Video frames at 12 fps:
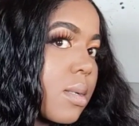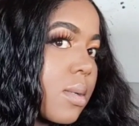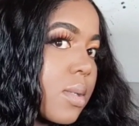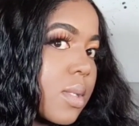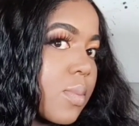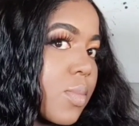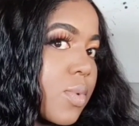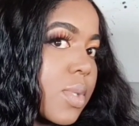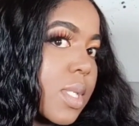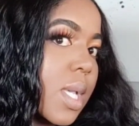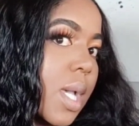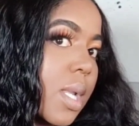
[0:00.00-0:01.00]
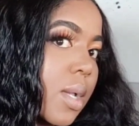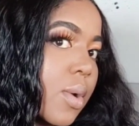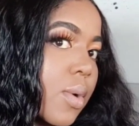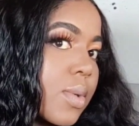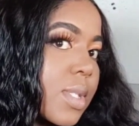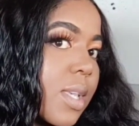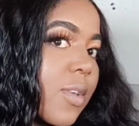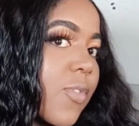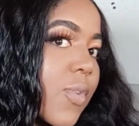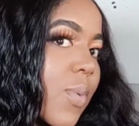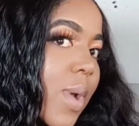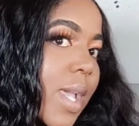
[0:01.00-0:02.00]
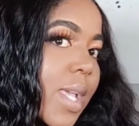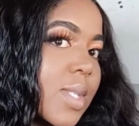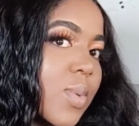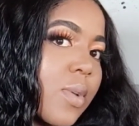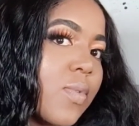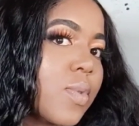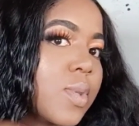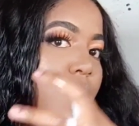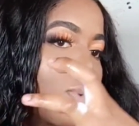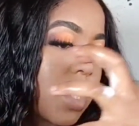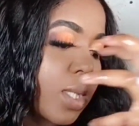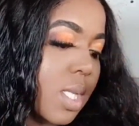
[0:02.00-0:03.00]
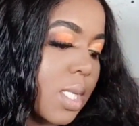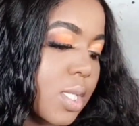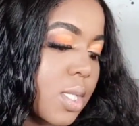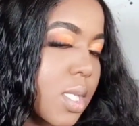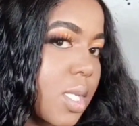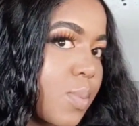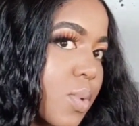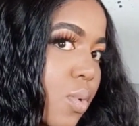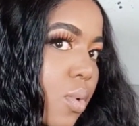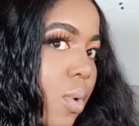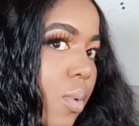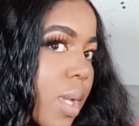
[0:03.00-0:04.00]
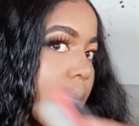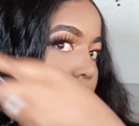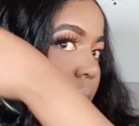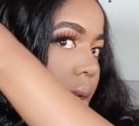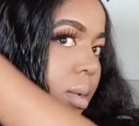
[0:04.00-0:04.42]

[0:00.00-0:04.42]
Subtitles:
because the mousse kind of goes everywhere. It's one of those mousses that just keeps growing.